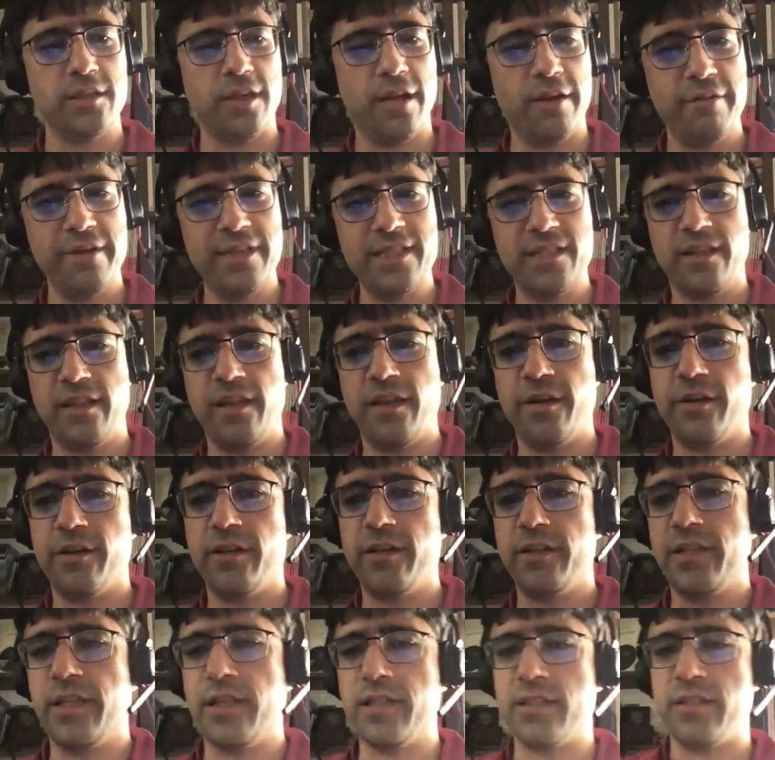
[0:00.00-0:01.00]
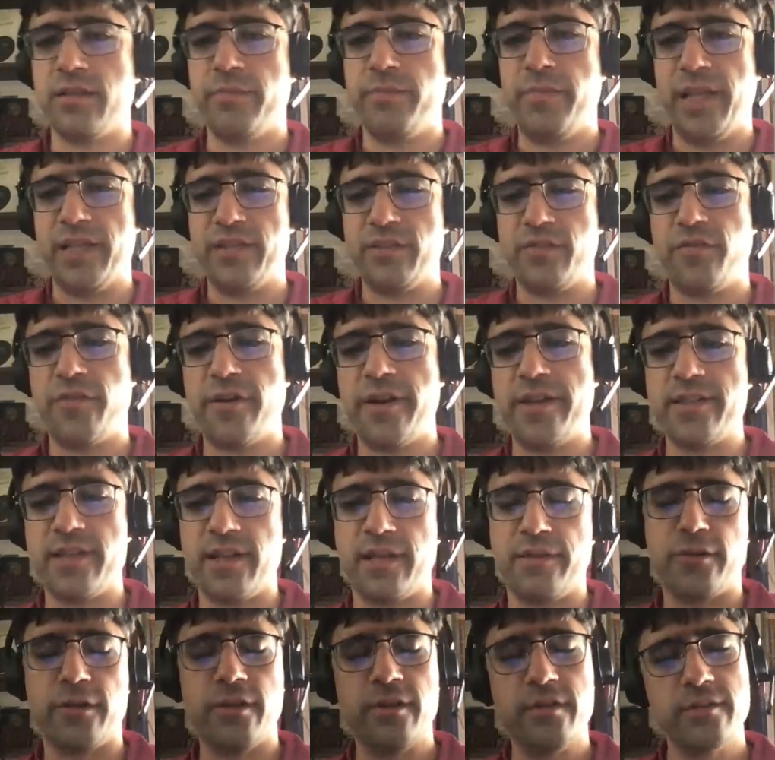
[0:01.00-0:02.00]
So I recently heard this best
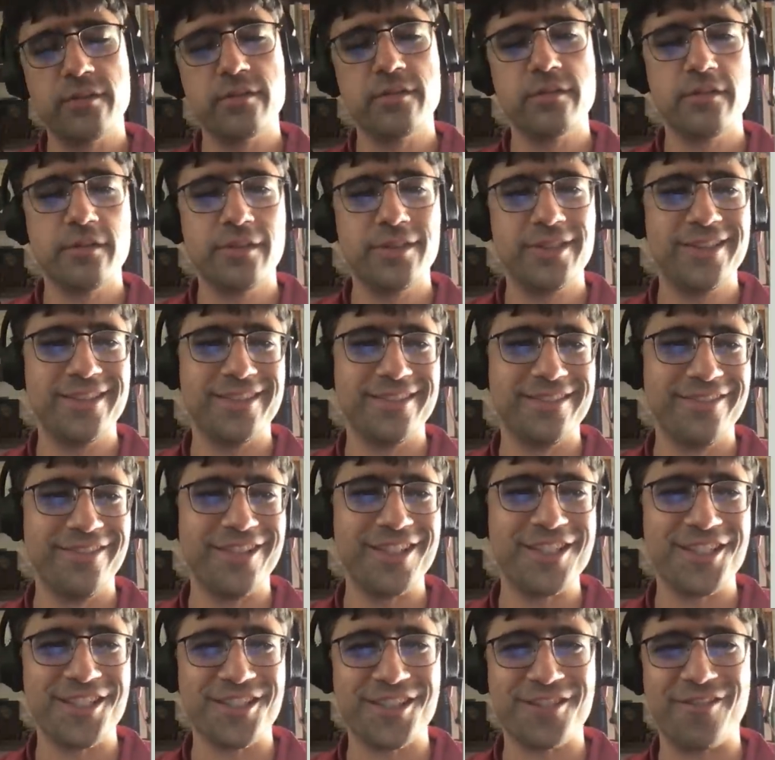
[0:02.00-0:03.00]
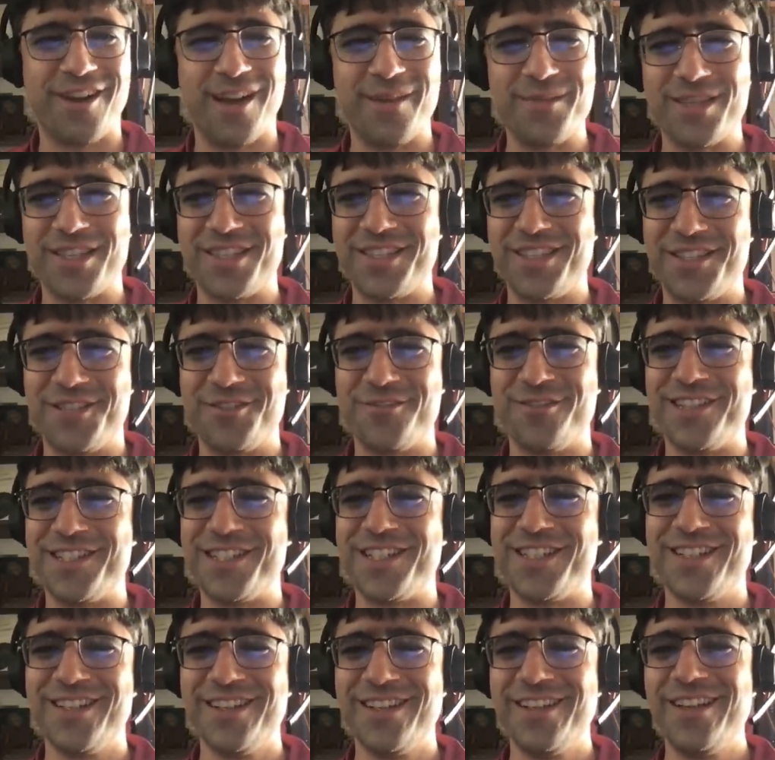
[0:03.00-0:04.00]
phrase ever, which describes the
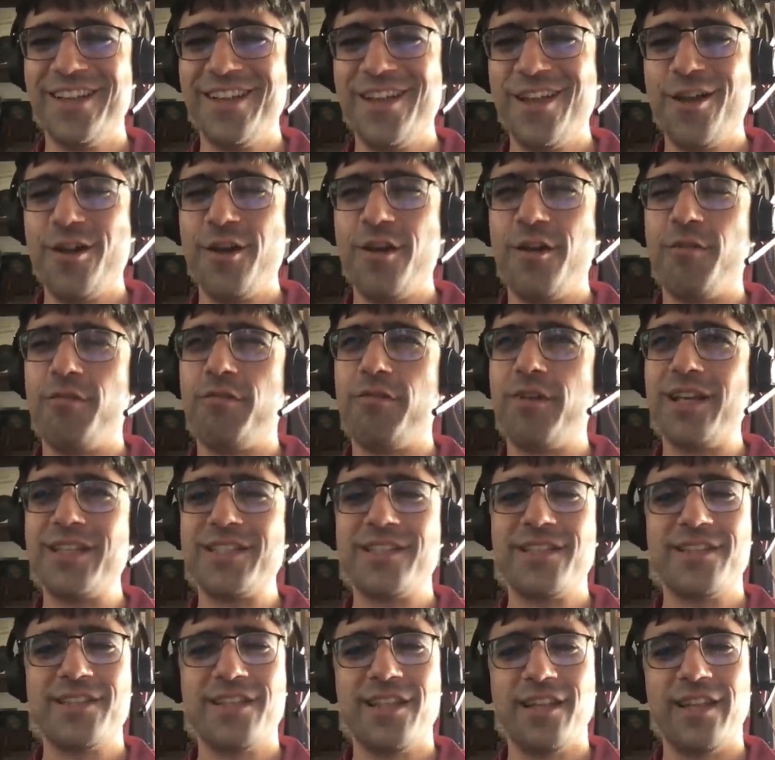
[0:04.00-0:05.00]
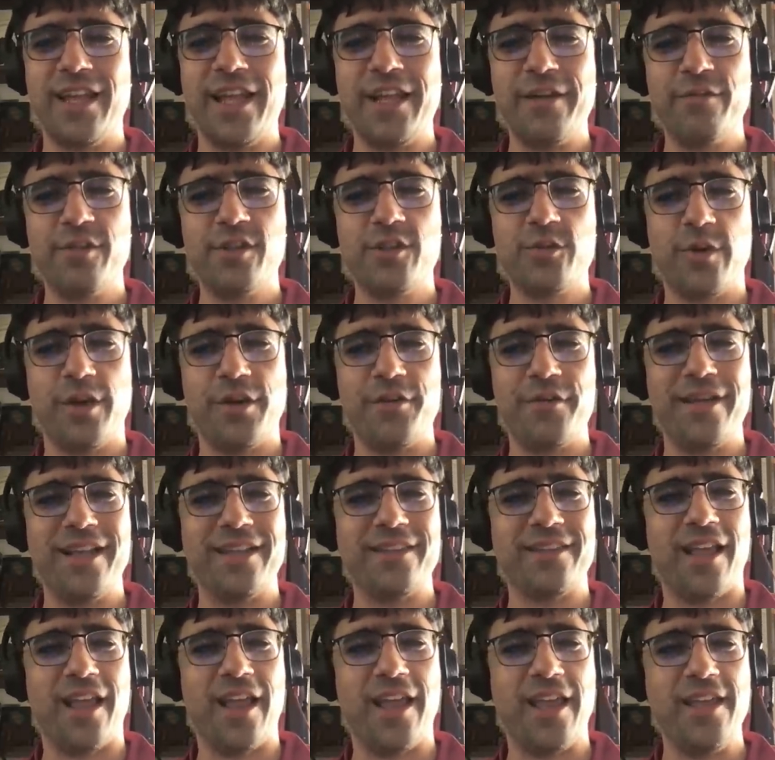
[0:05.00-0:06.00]
situation. Rust is the language where you
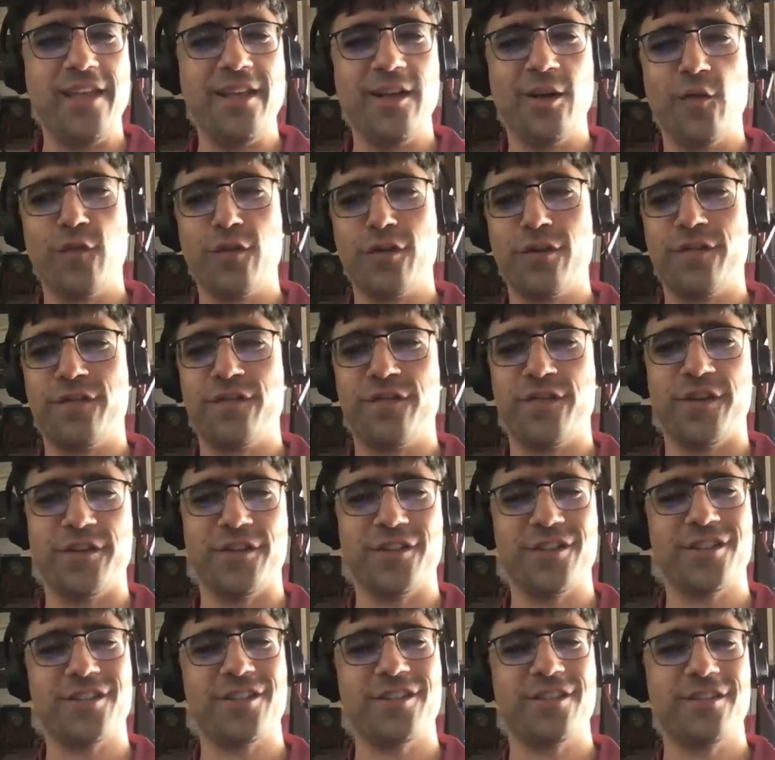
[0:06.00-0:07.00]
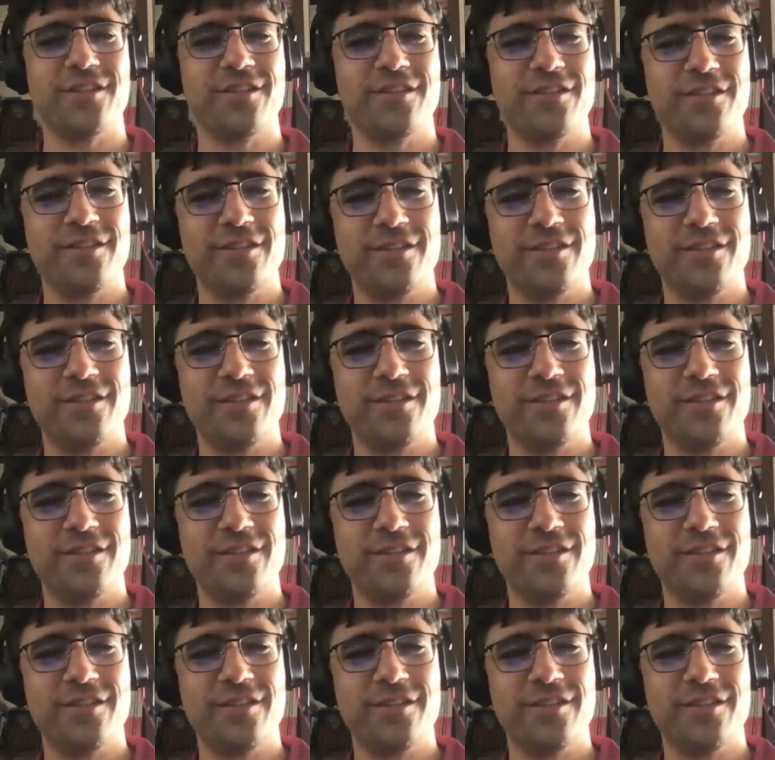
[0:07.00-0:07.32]
get the hangover first.